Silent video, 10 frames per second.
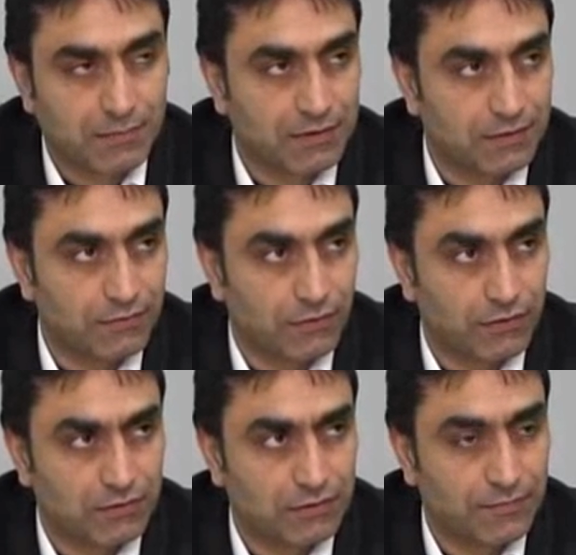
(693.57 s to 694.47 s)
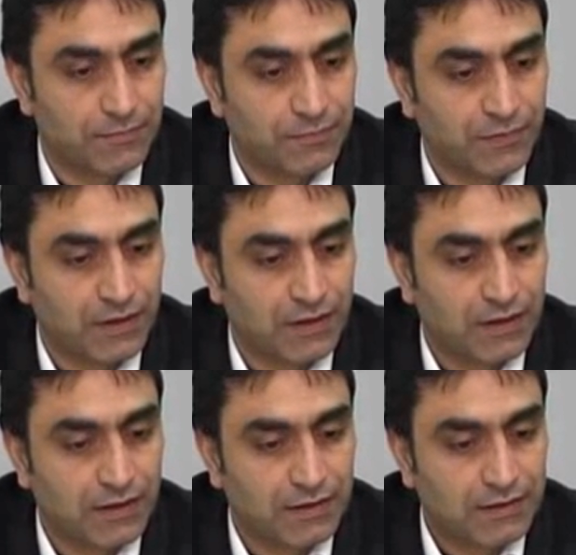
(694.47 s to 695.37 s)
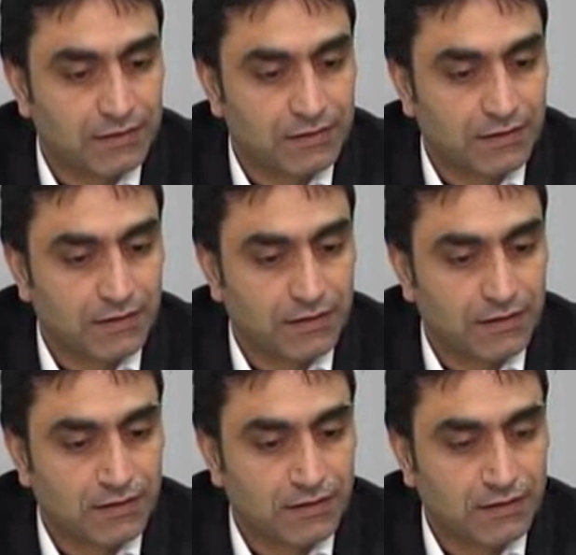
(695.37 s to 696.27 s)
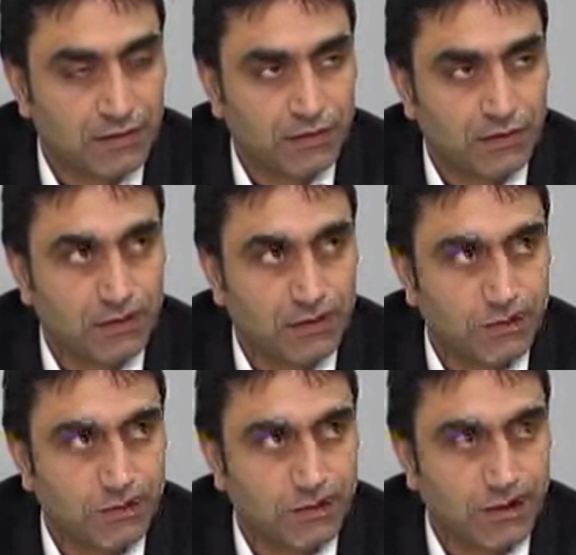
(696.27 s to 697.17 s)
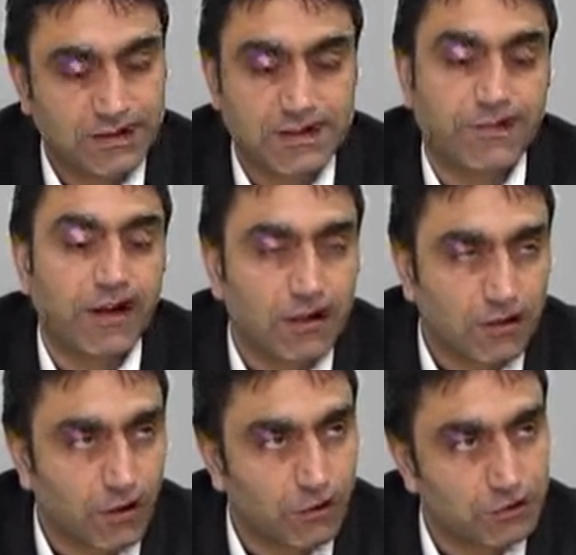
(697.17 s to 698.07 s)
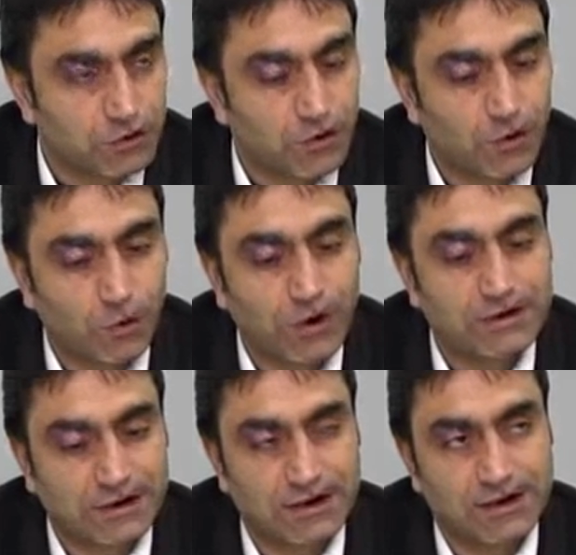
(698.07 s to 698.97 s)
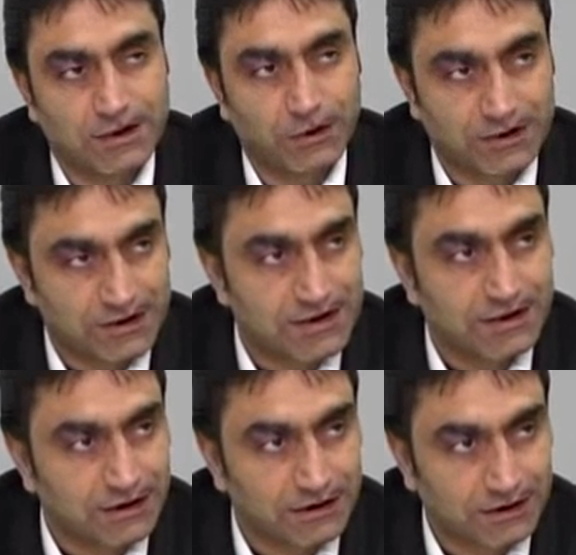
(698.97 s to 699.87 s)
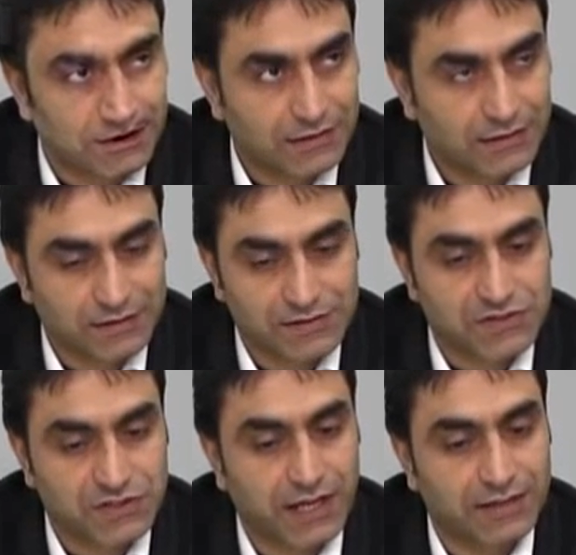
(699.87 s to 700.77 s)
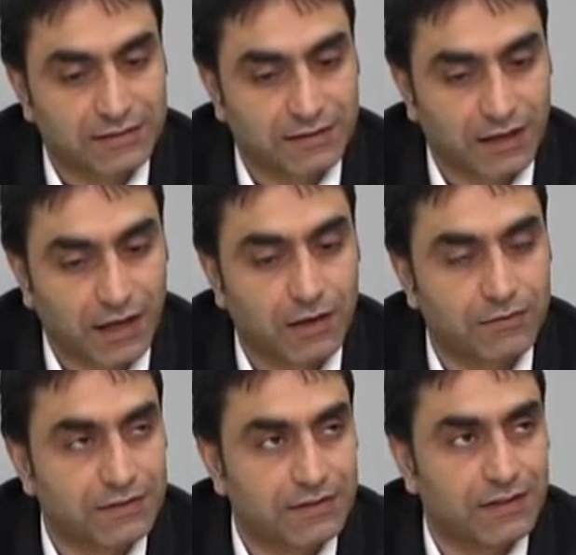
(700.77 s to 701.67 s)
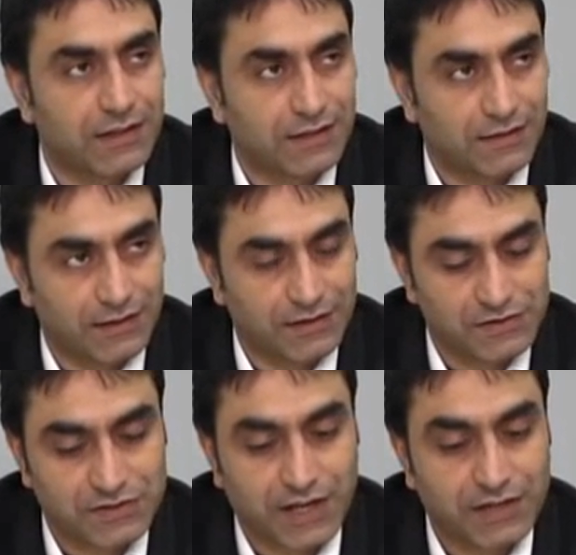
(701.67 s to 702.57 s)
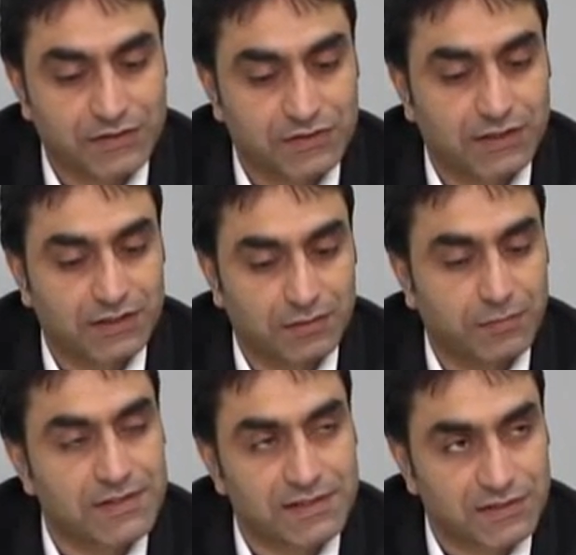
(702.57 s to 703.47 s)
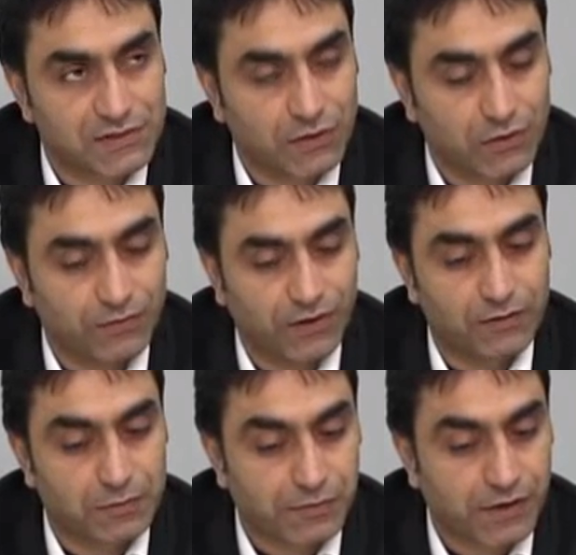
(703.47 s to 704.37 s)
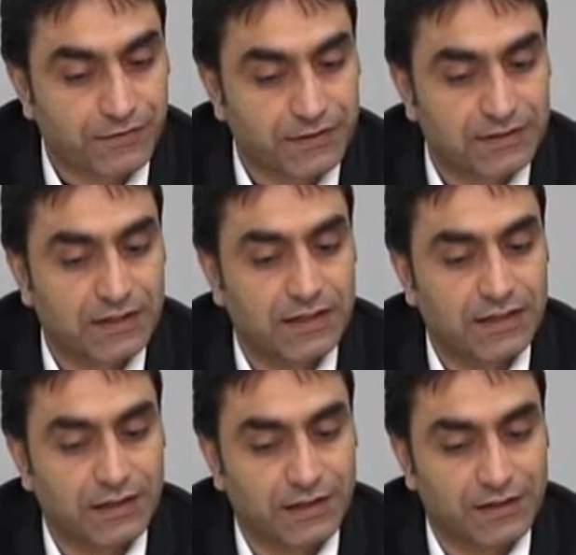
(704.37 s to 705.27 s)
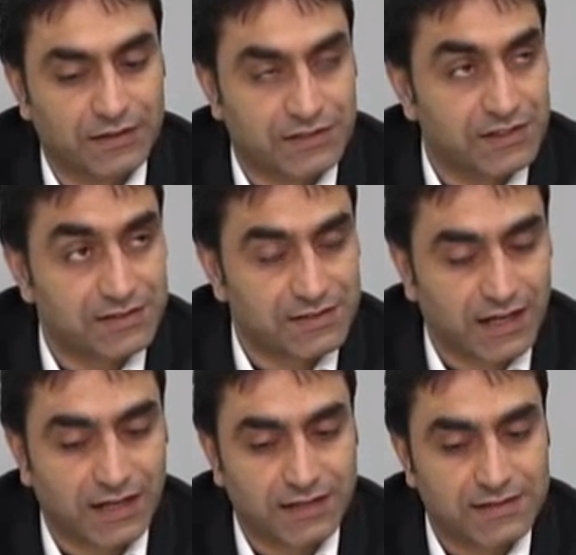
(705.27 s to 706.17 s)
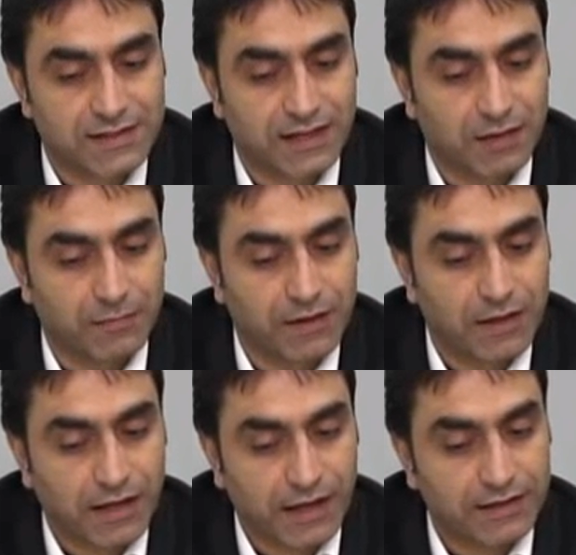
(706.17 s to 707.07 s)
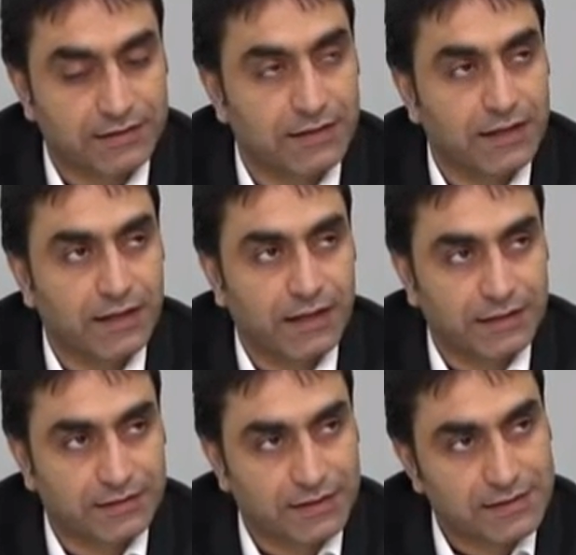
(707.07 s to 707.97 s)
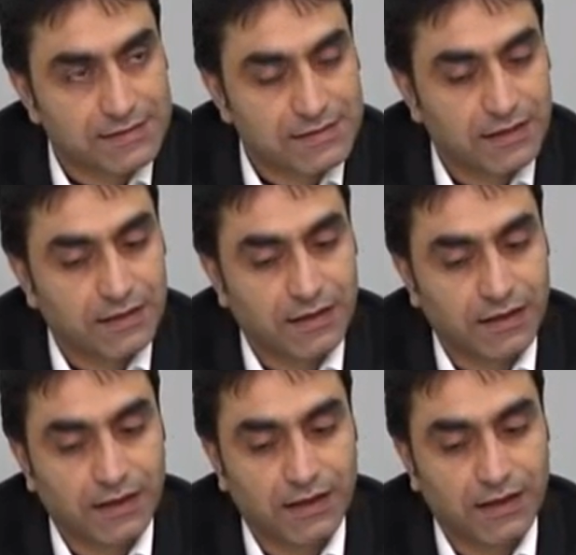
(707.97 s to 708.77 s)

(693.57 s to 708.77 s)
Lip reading: It is well known what is it in Christianity. How did they change the message of our Prophet Jesus alayhi salam? And it is about the same in Judaism, and they